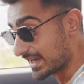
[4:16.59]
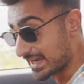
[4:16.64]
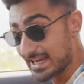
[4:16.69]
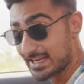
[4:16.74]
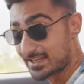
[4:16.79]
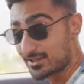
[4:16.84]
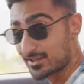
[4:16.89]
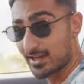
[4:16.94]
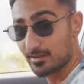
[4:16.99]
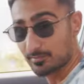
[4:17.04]

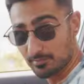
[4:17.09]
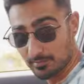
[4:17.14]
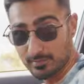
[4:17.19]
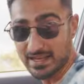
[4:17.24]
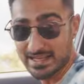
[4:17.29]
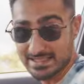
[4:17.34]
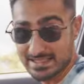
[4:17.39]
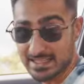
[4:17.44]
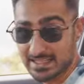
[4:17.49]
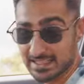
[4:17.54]
it
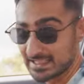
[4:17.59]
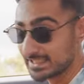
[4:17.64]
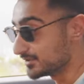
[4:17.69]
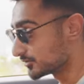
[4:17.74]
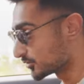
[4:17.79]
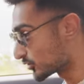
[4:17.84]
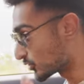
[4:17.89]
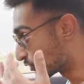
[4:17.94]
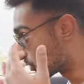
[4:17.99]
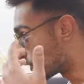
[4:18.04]
basically
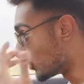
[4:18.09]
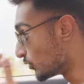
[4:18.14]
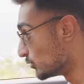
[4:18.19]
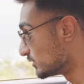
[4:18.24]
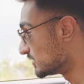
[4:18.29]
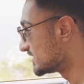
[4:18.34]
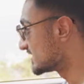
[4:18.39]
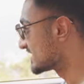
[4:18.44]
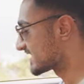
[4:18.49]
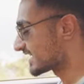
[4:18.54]

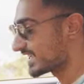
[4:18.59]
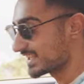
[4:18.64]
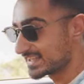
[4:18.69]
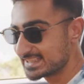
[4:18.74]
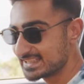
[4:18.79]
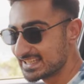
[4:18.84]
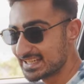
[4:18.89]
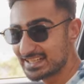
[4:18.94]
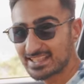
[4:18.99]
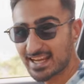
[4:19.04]
cools
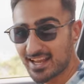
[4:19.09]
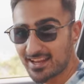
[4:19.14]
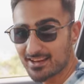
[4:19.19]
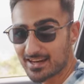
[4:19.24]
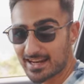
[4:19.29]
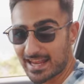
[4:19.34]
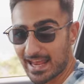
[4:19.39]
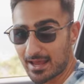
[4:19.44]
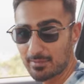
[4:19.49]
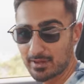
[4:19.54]
the entire
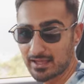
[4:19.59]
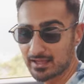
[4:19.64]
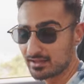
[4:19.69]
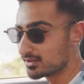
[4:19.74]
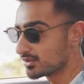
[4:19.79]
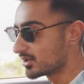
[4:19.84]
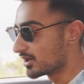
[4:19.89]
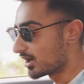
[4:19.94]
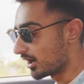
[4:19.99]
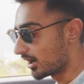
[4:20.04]
cabin
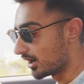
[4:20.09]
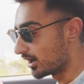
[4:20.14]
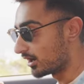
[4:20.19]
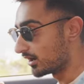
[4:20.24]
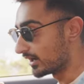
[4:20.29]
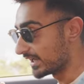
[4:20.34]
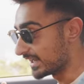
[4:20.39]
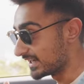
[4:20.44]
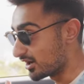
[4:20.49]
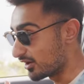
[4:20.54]

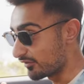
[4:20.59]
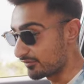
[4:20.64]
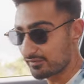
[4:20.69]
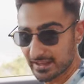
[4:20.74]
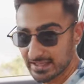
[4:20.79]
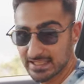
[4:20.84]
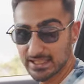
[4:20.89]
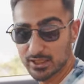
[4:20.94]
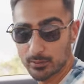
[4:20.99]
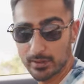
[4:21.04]
uh, in a
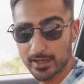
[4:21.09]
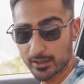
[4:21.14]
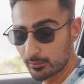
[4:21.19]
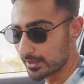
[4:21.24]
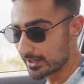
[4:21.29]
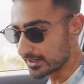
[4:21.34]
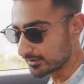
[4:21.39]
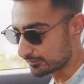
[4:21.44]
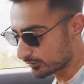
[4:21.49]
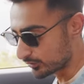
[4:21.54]
very quick
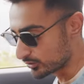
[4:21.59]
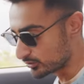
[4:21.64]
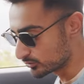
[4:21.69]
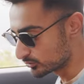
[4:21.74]
way for